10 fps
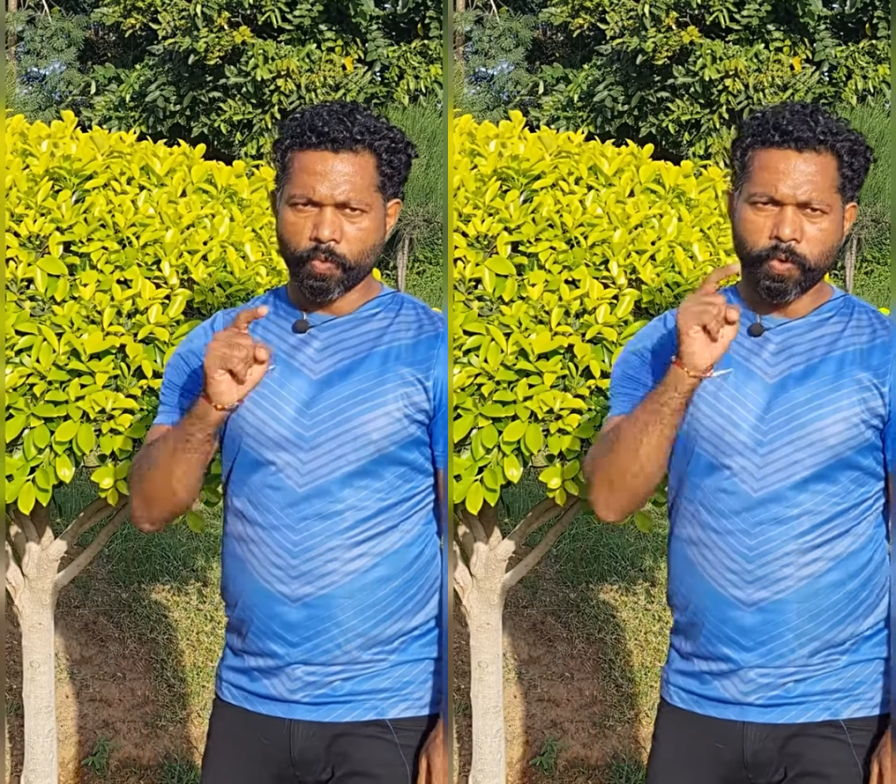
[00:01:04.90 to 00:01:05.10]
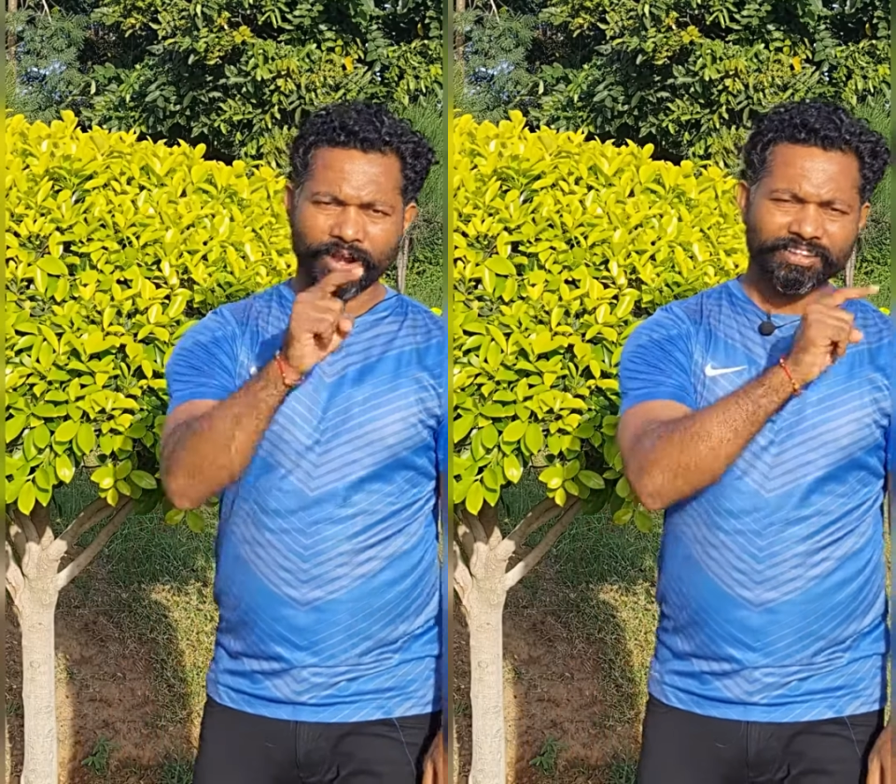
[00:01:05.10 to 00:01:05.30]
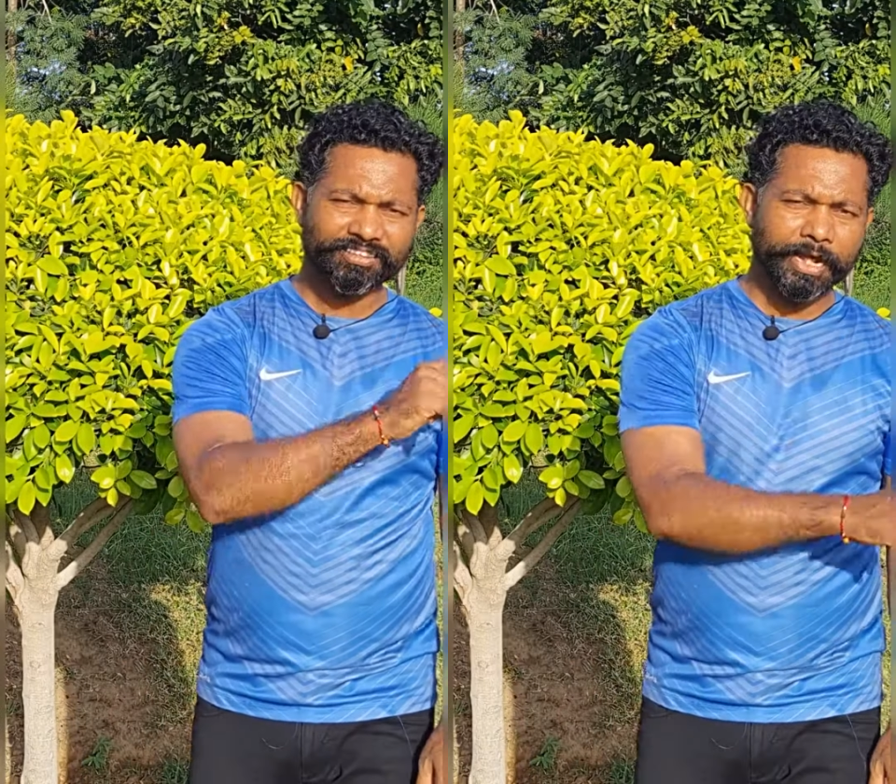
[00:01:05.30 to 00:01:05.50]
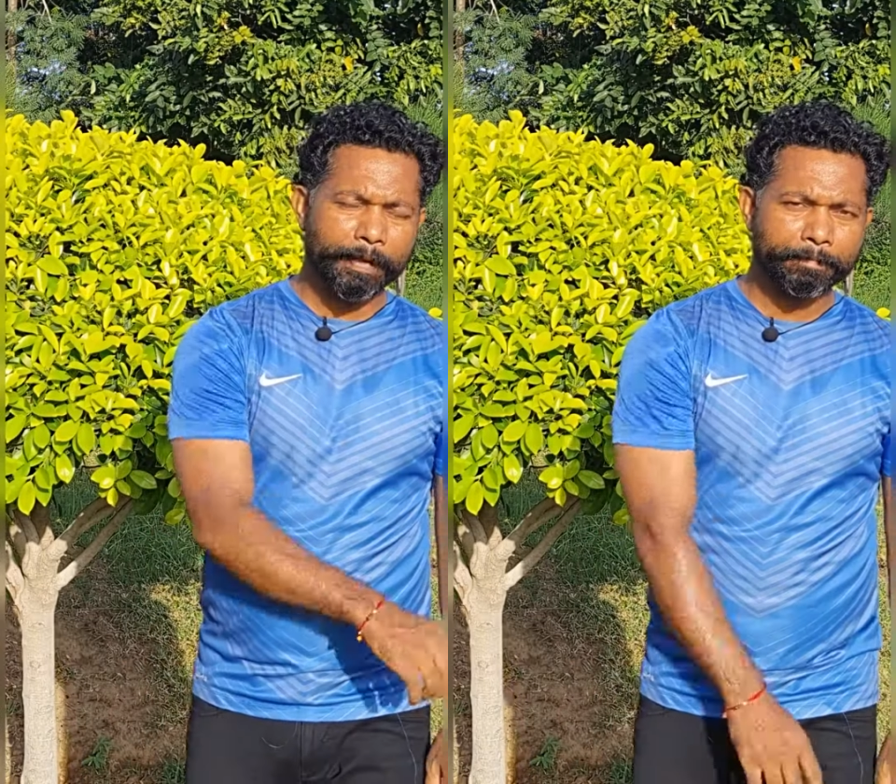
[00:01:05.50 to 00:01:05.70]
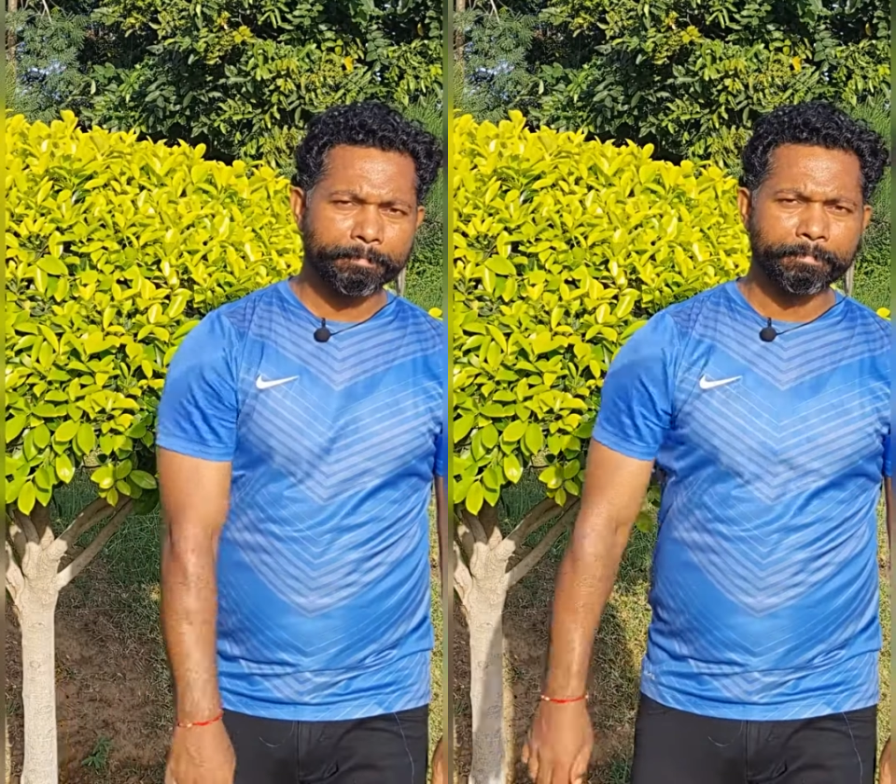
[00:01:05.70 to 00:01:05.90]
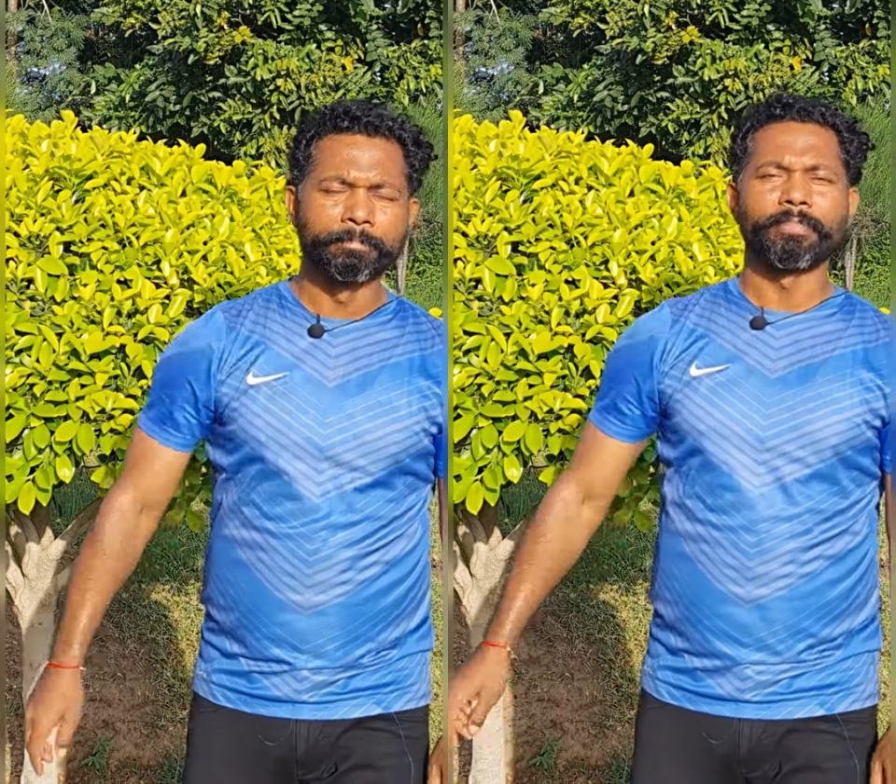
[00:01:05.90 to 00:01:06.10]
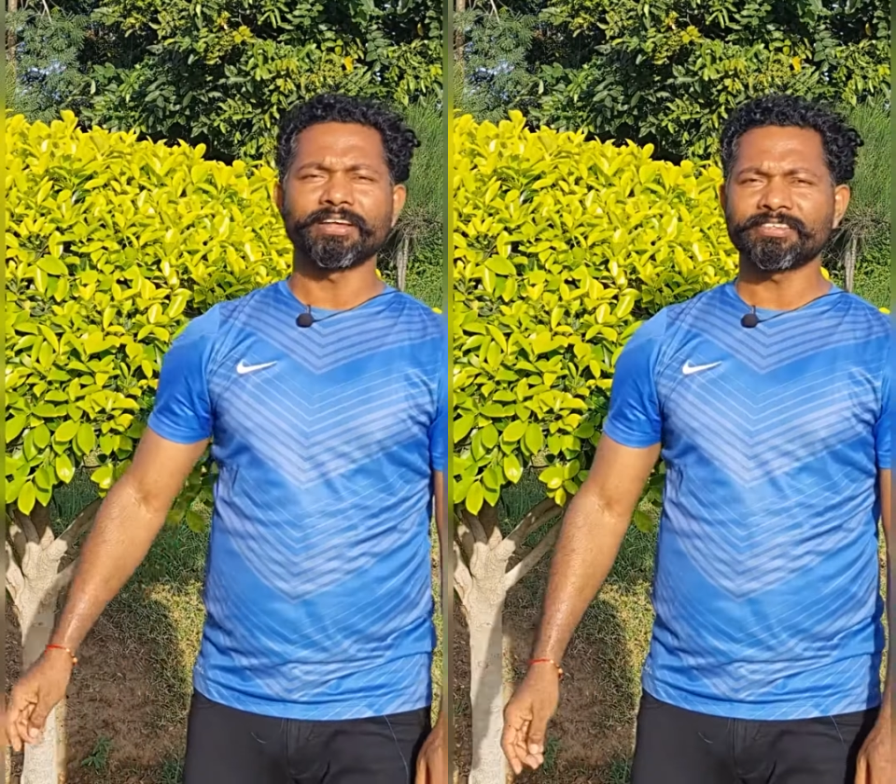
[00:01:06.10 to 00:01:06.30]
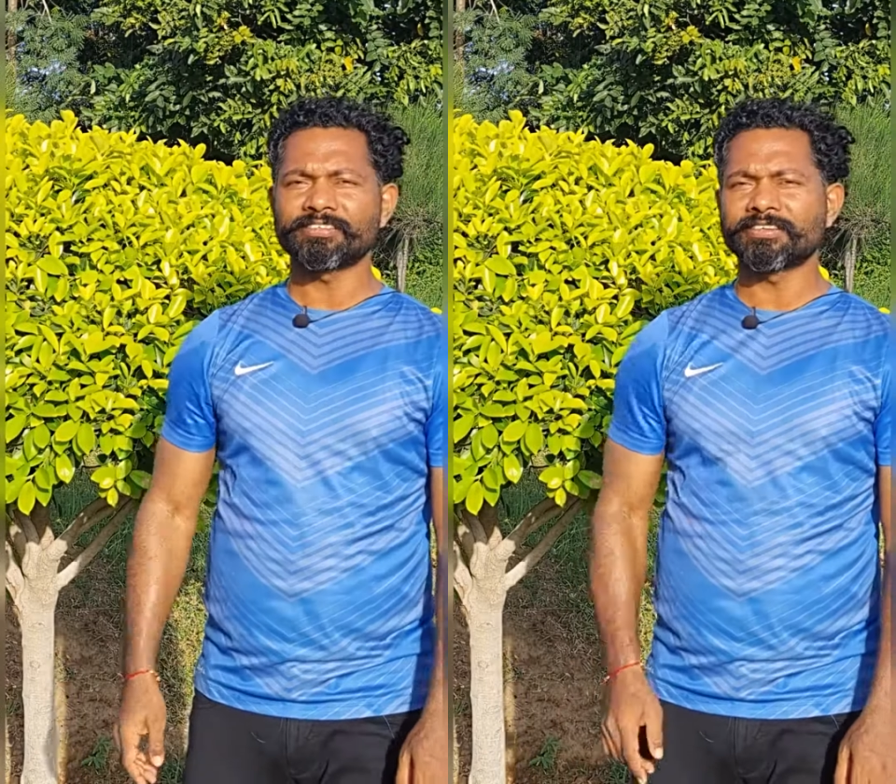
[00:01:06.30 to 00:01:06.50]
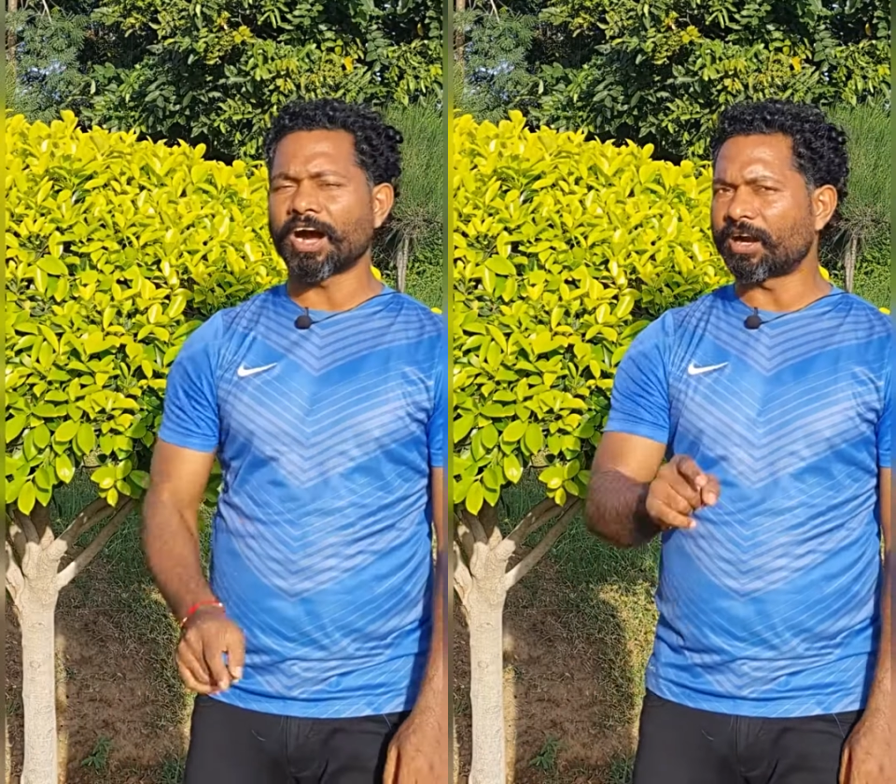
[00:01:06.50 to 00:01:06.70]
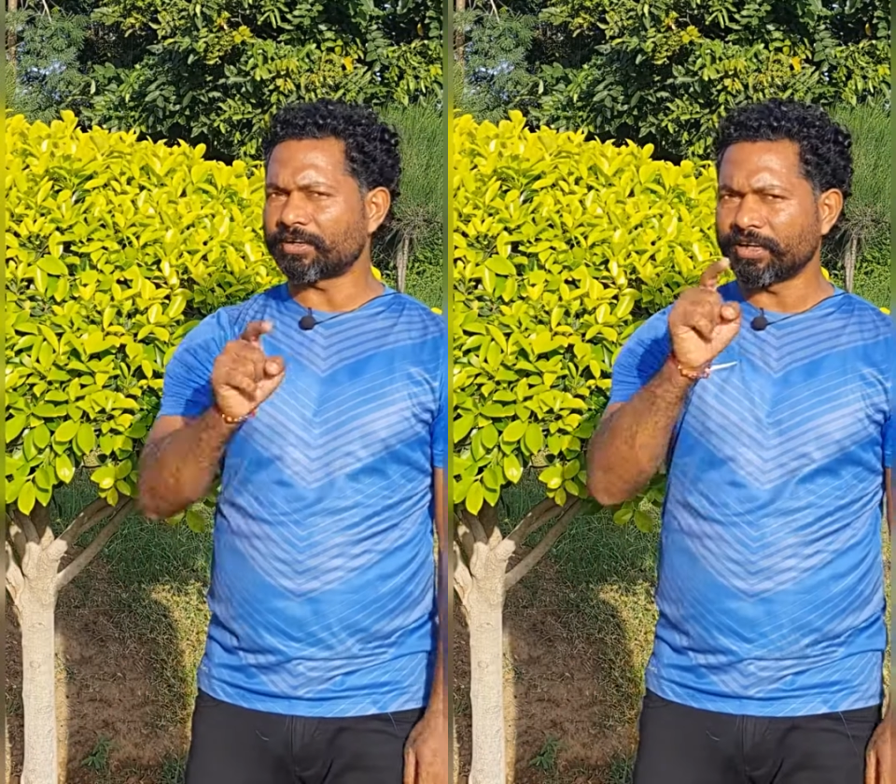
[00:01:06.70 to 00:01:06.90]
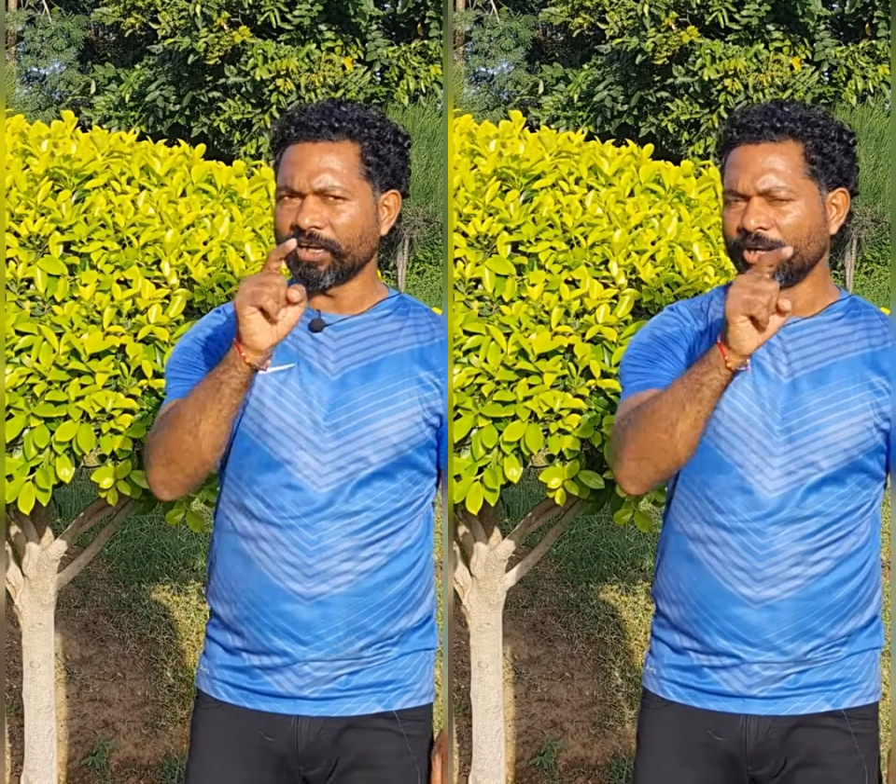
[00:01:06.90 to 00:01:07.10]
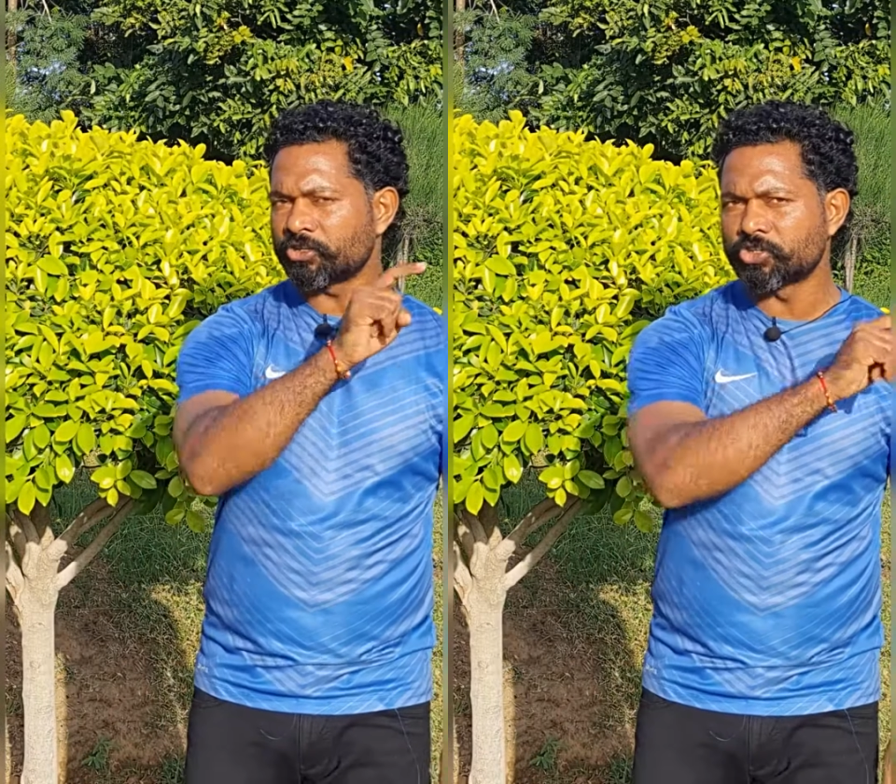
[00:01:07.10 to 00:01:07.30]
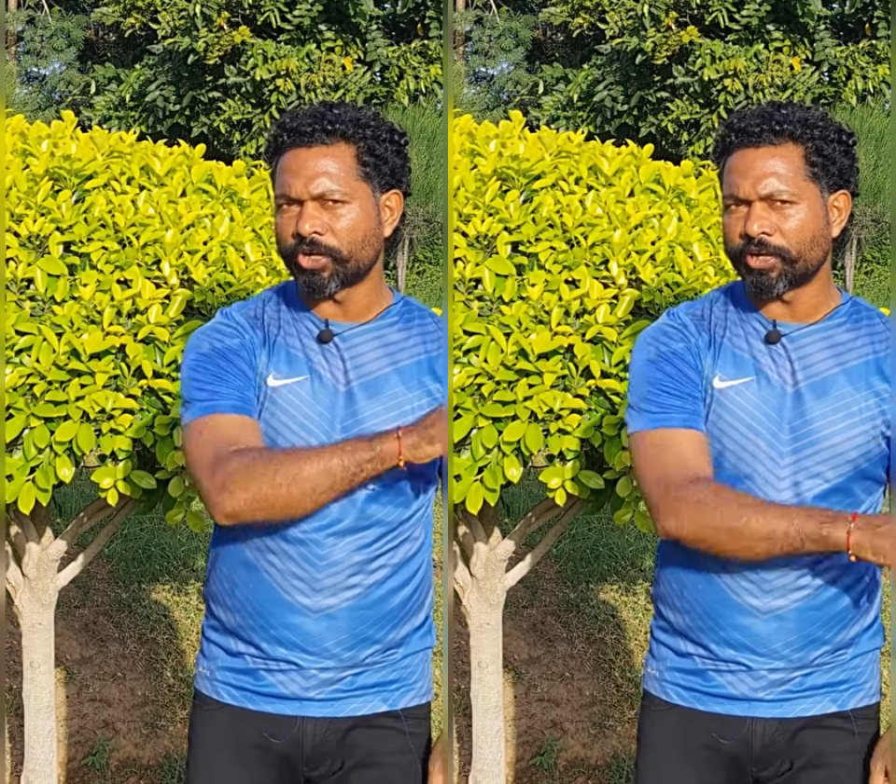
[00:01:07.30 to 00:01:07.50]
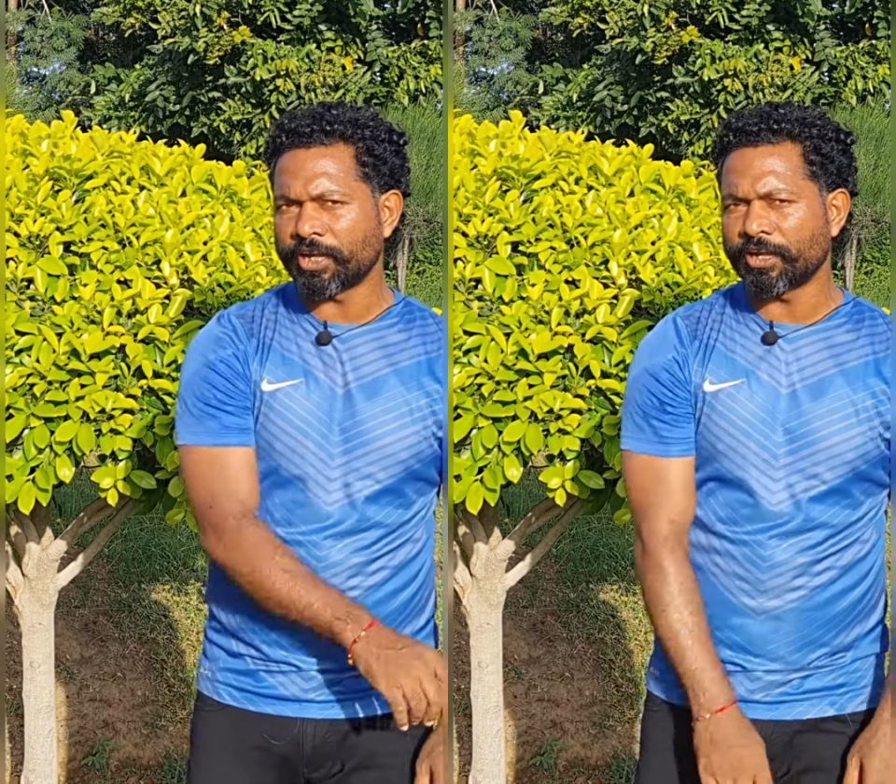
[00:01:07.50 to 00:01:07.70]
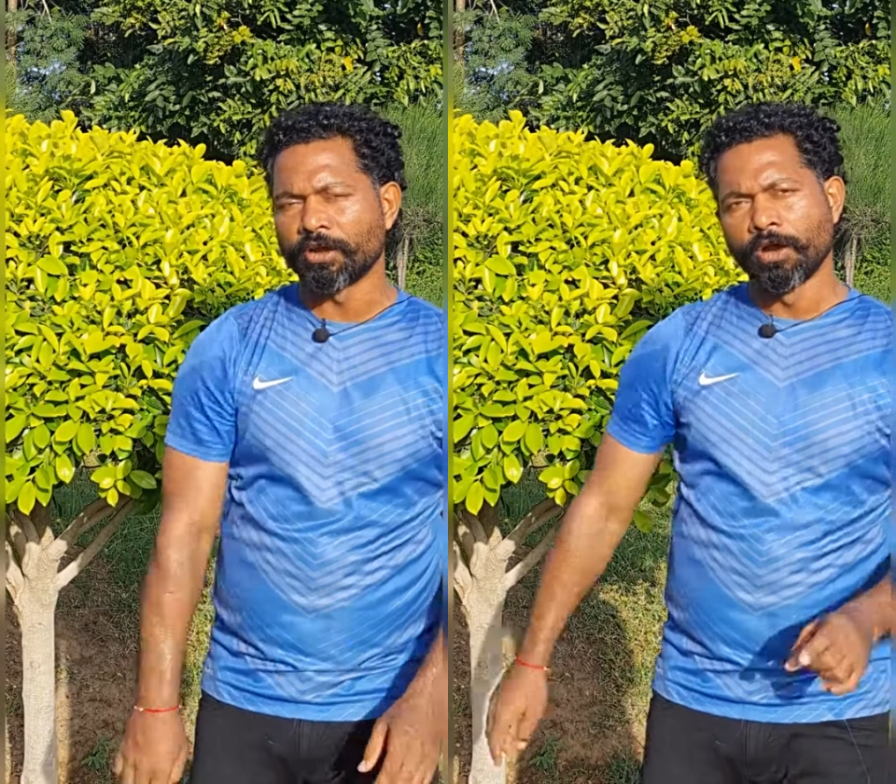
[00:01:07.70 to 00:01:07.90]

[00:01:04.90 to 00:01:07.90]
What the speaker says: one step must start each journey,